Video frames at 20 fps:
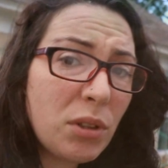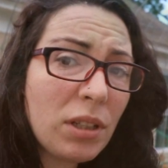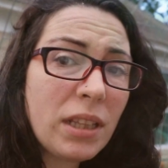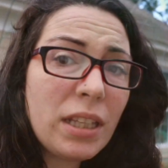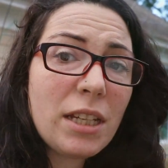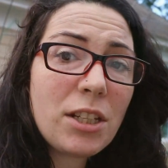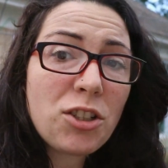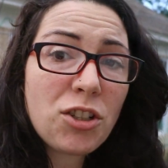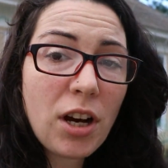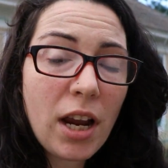
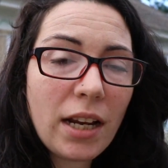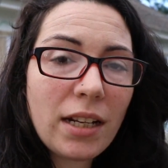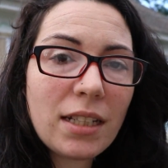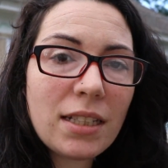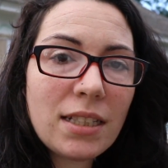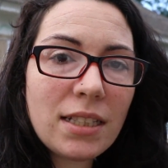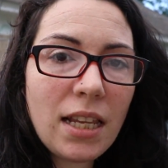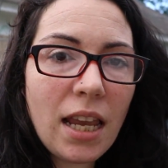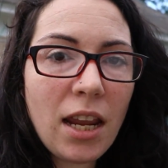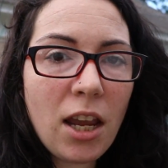really tried to
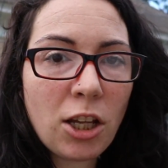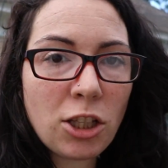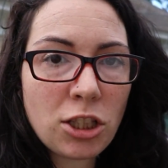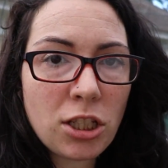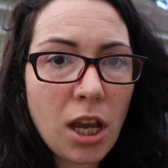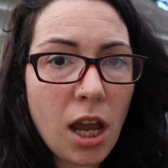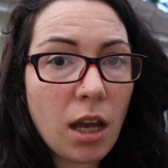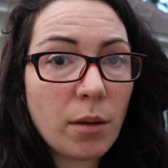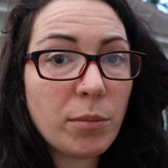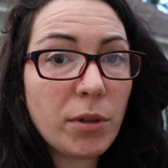stay on
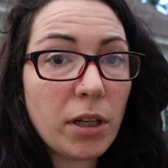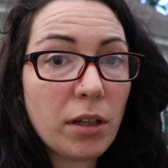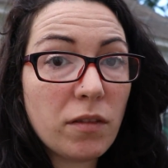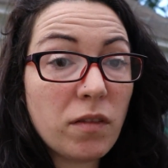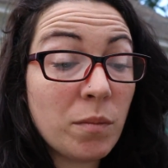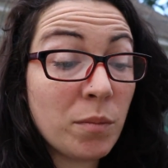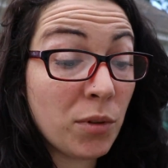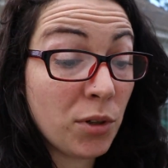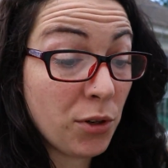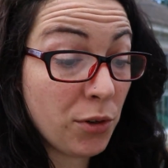top
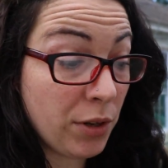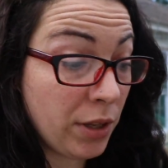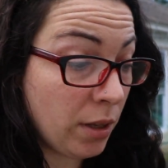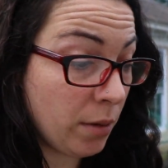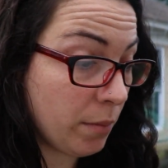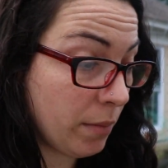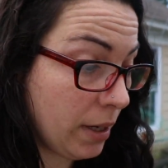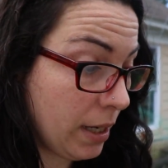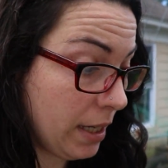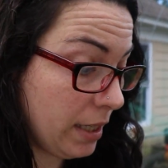of
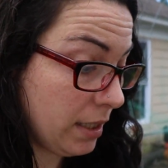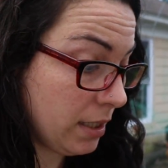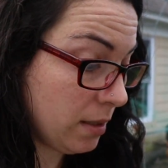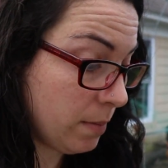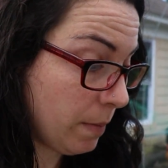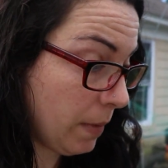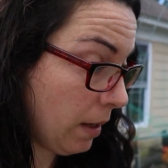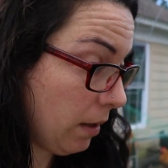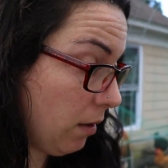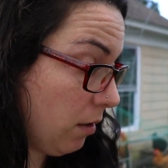pruning my
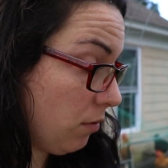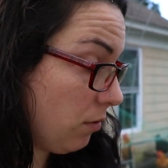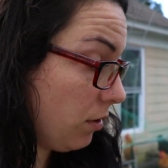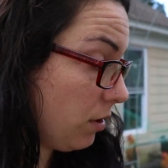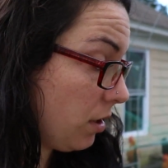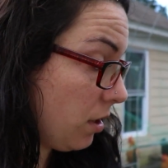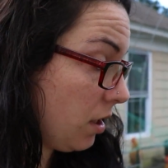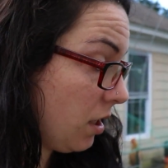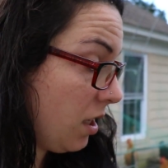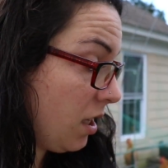
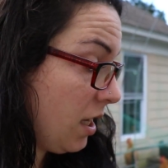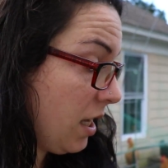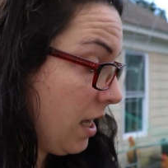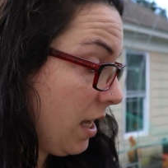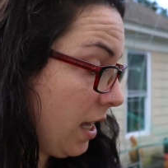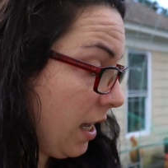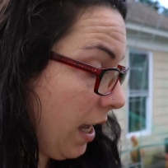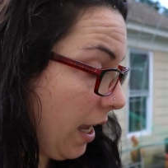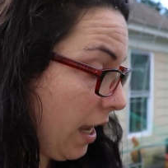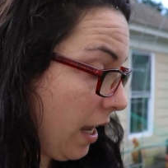tomatoes.
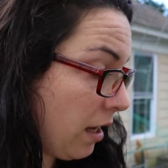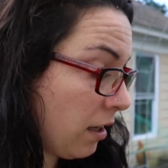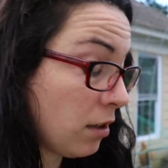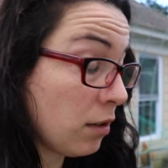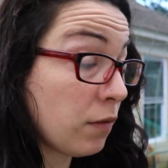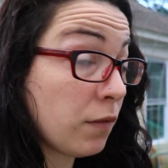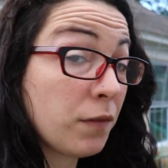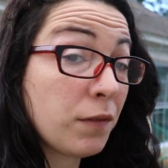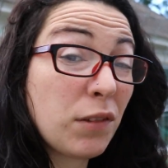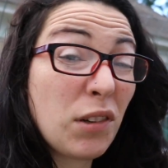
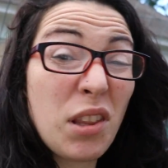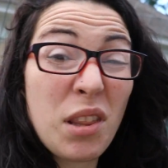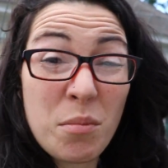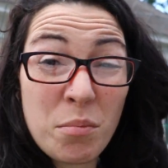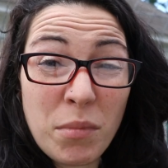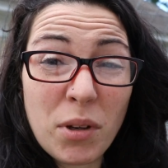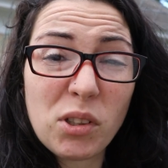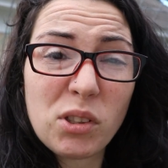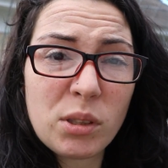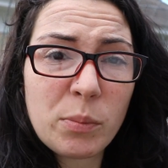and for the
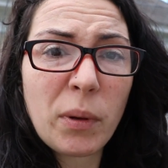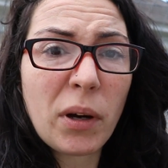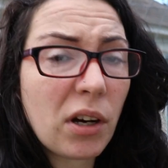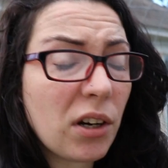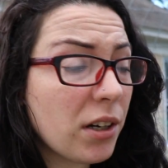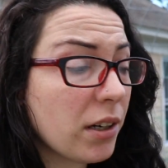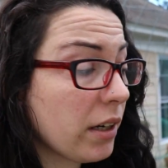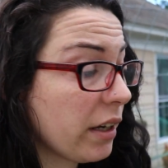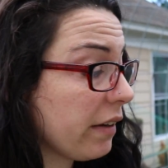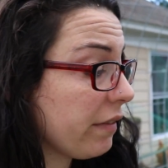most
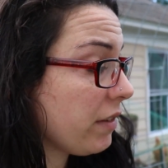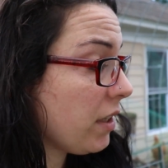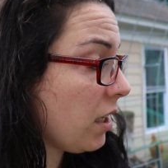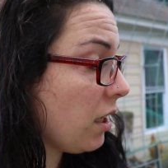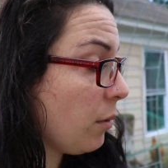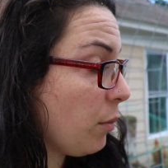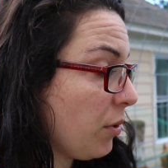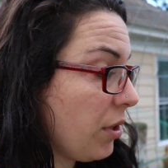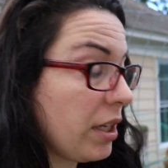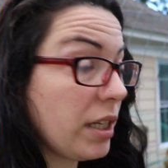part, I've
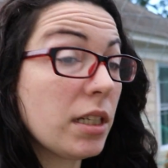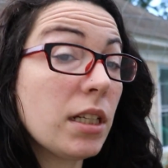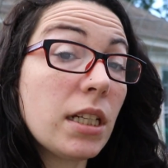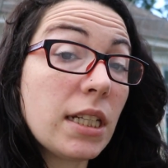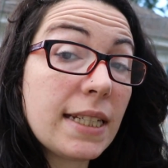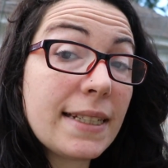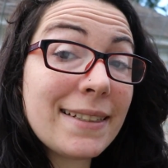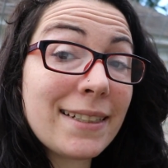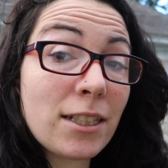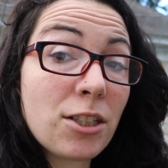done a pretty
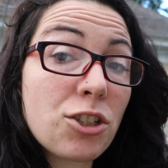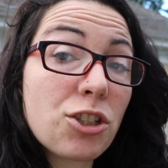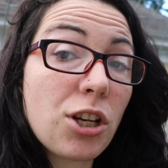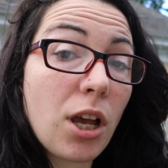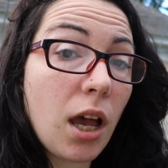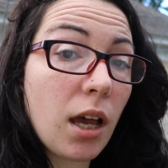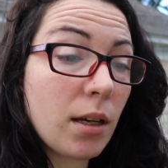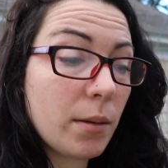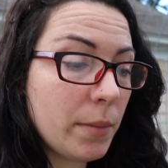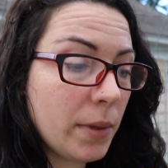decent
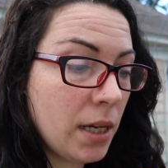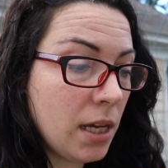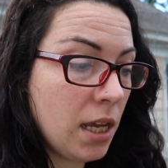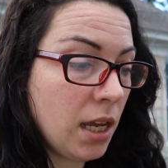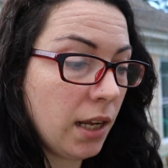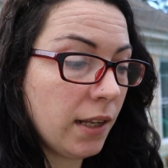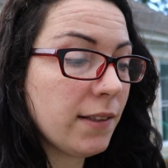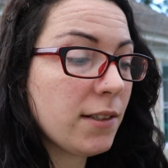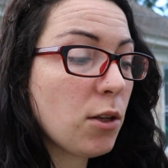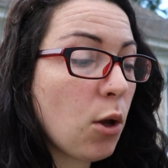job.
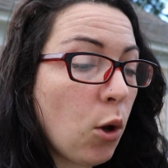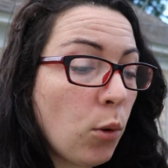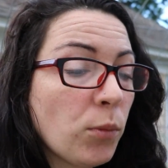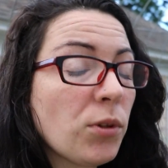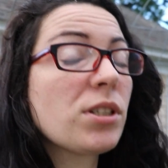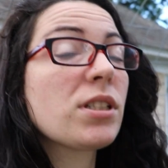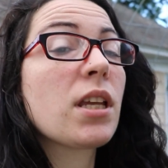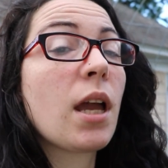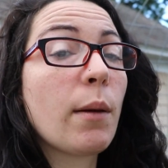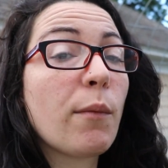It's
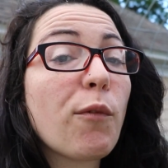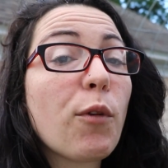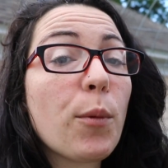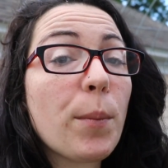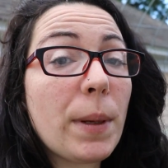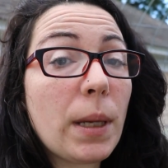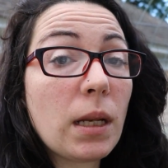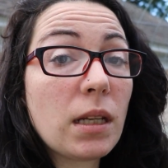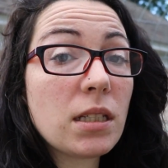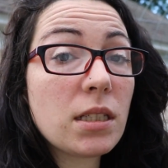almost time for
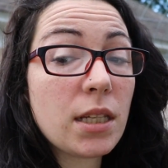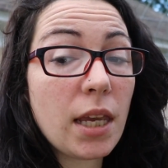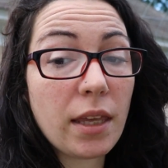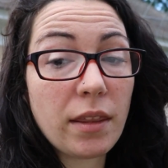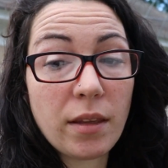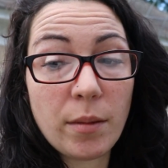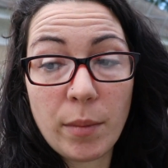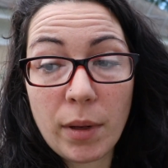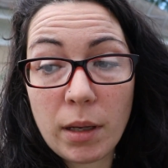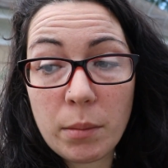me to
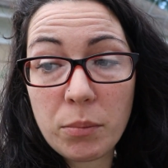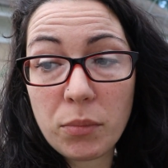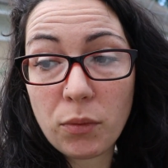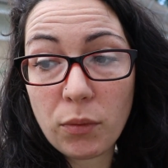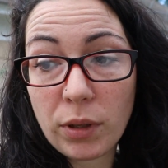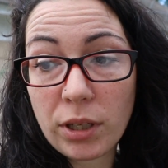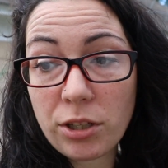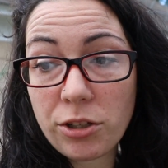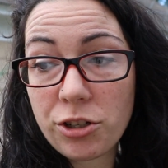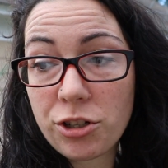stake them up,
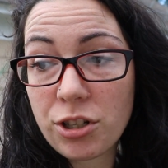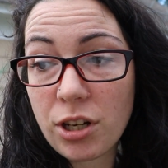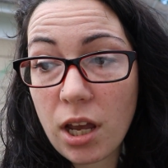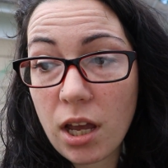which